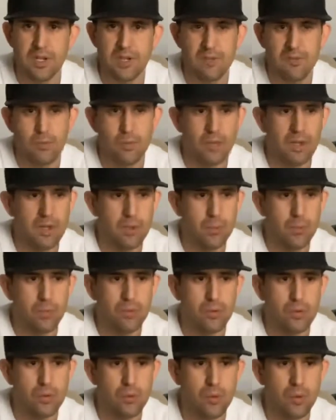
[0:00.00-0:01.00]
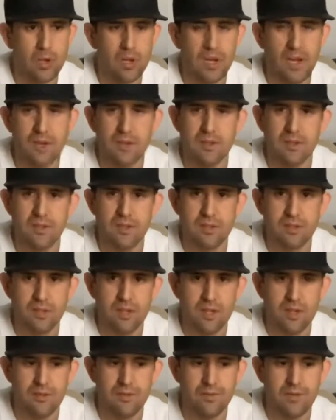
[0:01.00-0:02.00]
even when I do workouts and
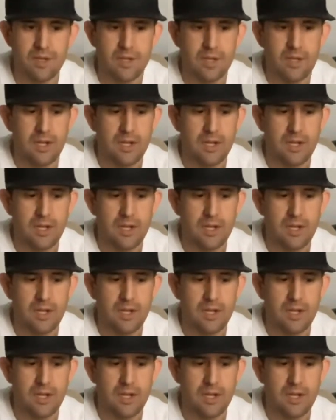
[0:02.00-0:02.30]
stuff.